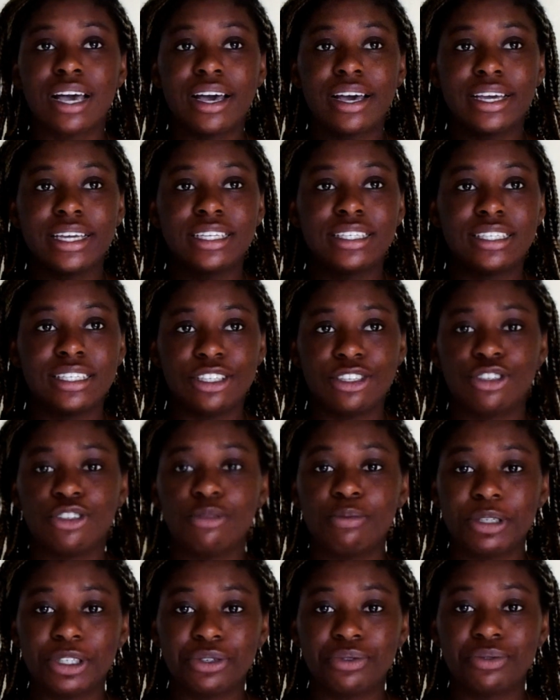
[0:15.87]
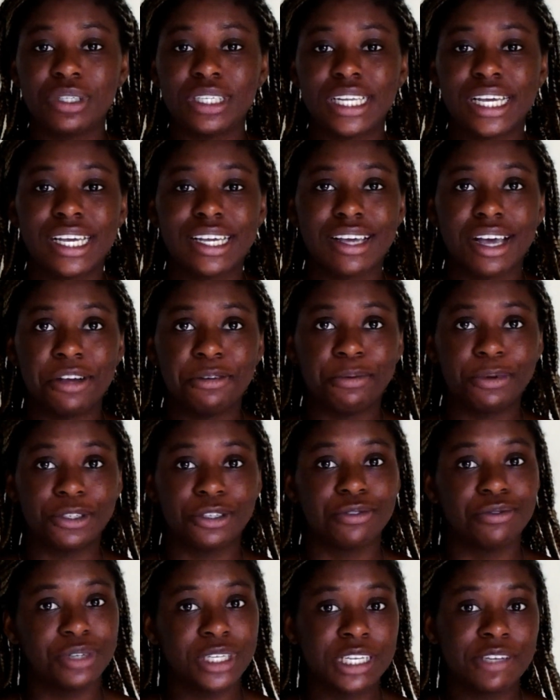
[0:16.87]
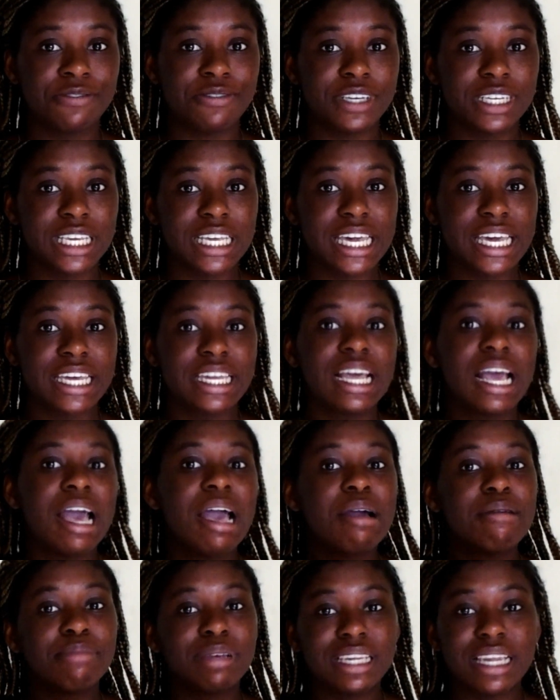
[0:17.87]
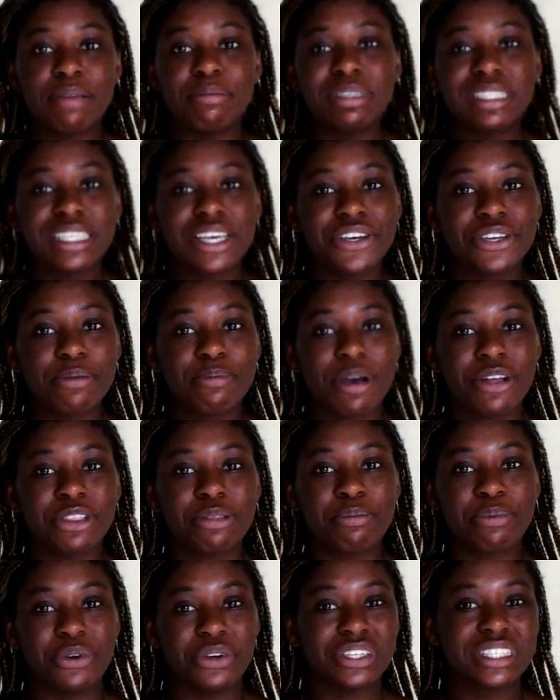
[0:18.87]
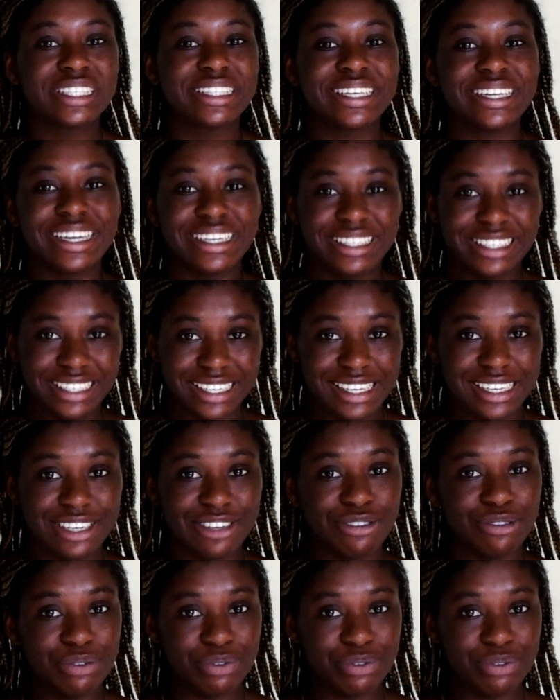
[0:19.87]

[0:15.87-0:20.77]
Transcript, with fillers: I didn't do much reading, I wasn't really feeling it, but let me tell you about the books that I did